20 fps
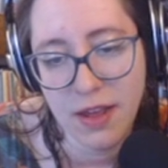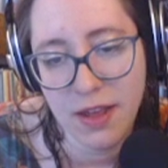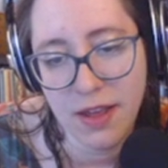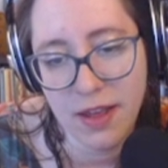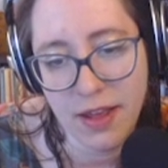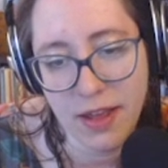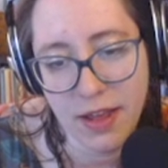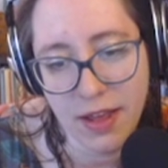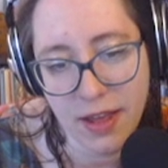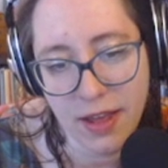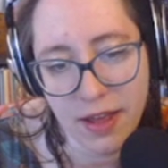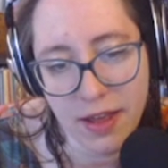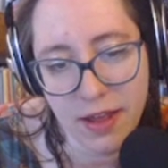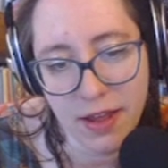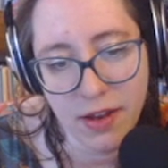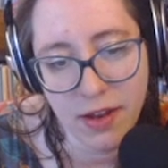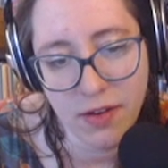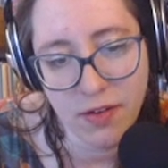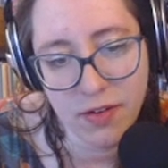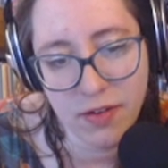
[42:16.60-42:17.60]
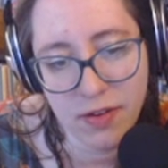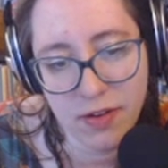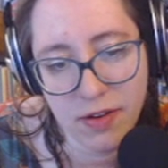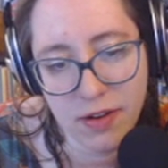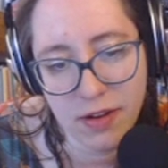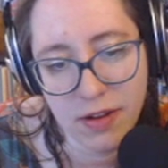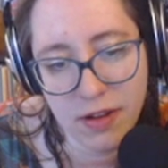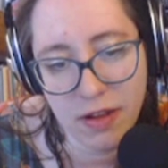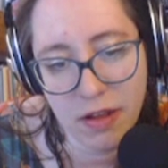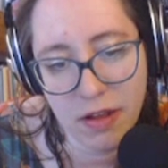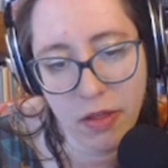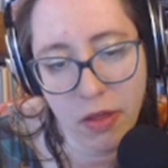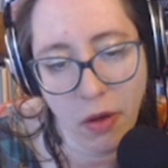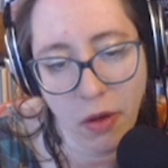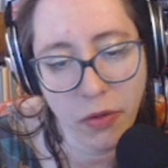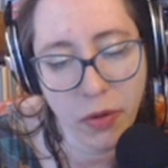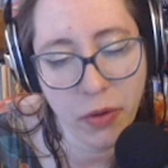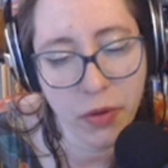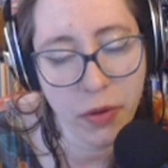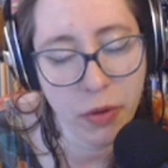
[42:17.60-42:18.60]
And
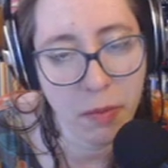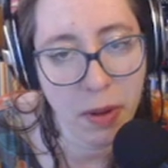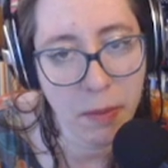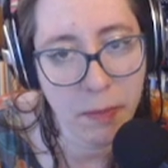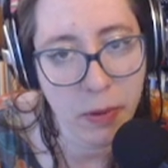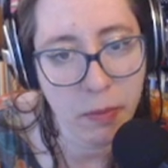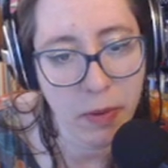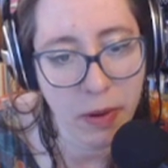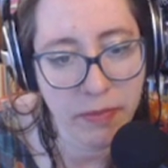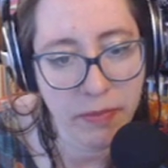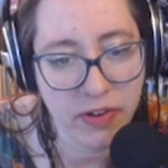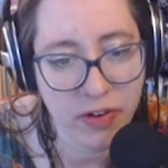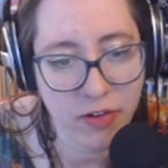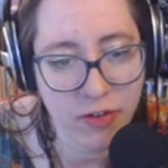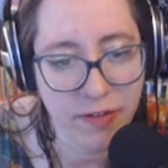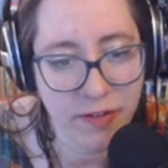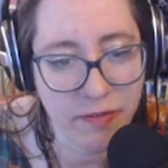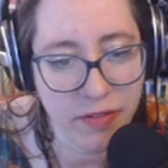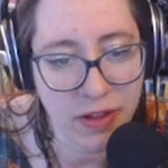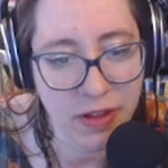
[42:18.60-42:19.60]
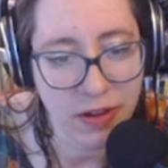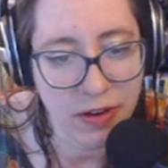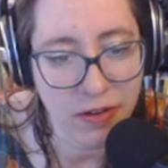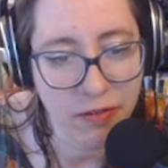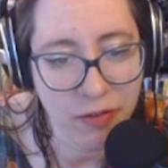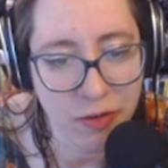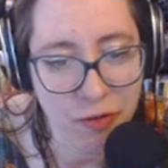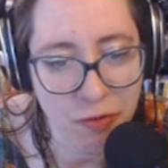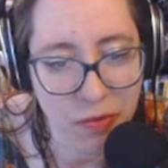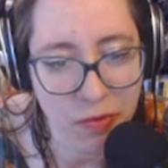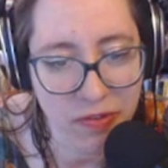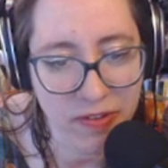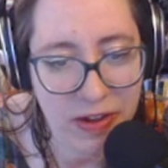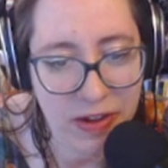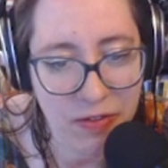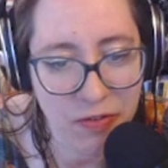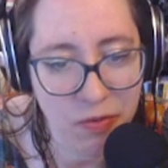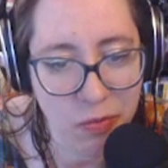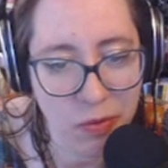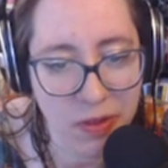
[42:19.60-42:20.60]
although there might be repetition of the individual
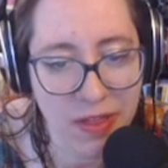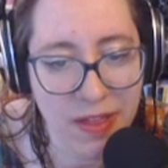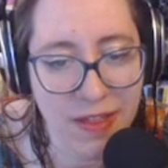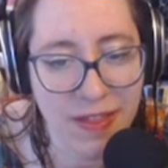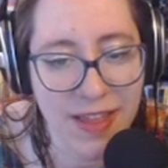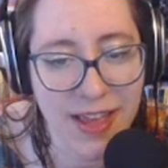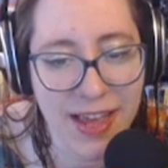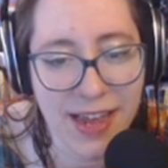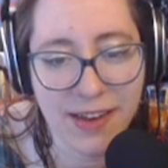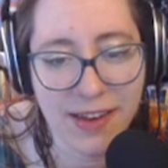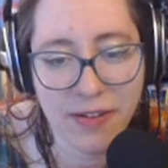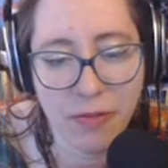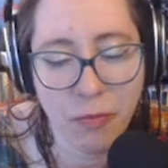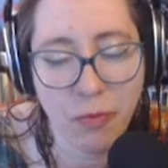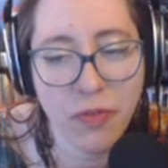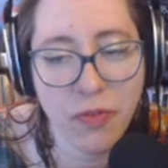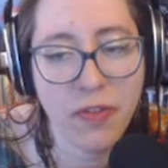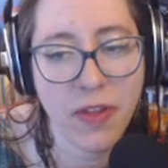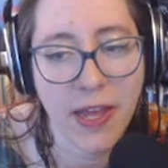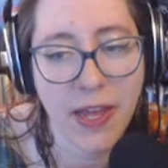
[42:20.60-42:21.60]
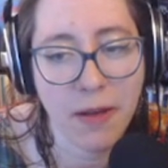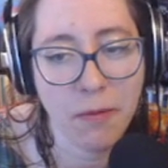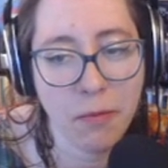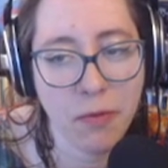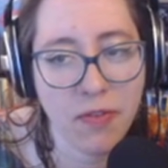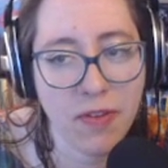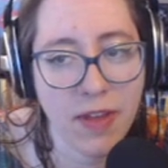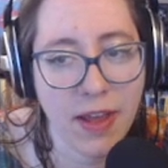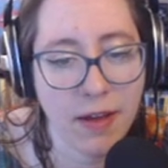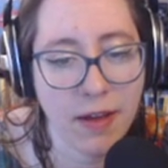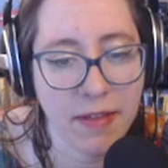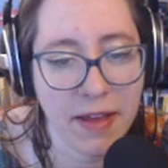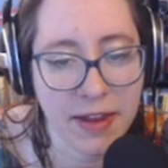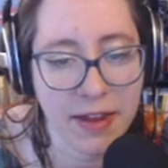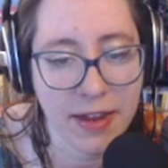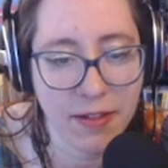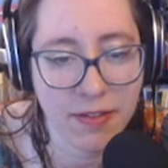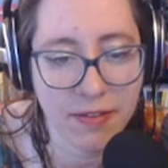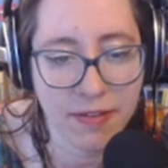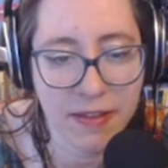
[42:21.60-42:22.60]
sounds within that, we'll see how
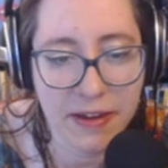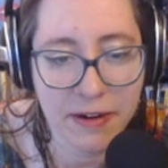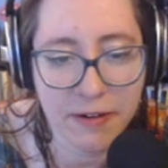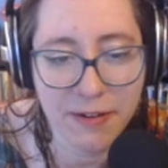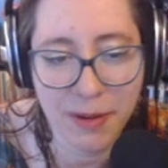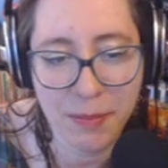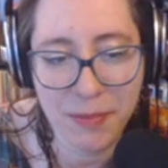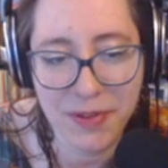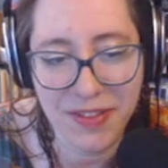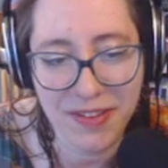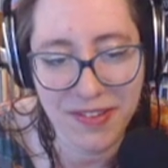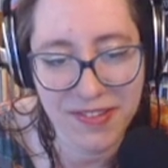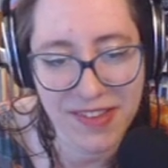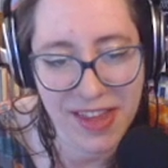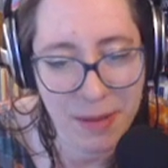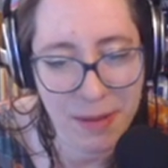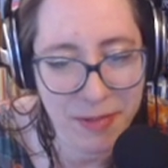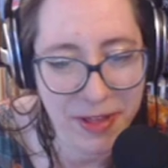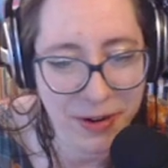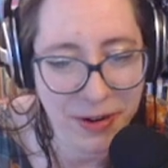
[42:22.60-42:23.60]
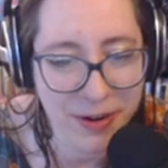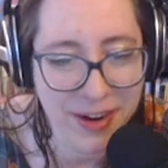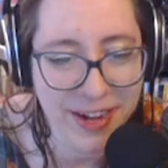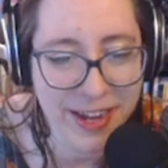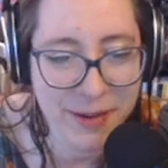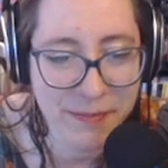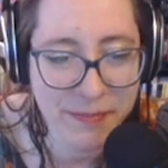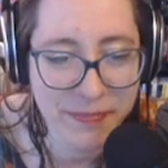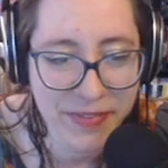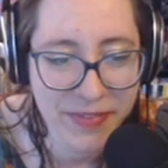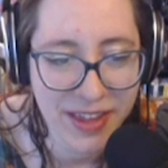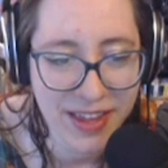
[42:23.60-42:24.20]
that gets layered up in this game later on.